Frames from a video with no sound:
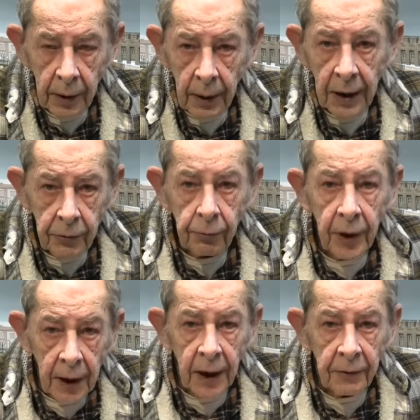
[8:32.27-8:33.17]
that's
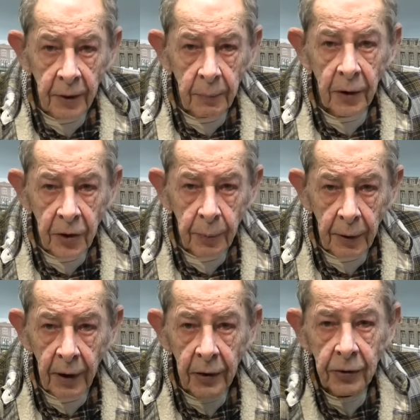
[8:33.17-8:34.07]
really lifted my
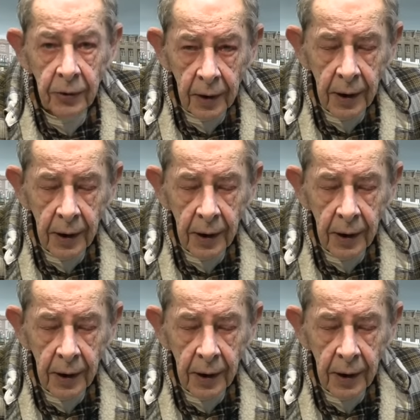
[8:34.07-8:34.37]
spirits.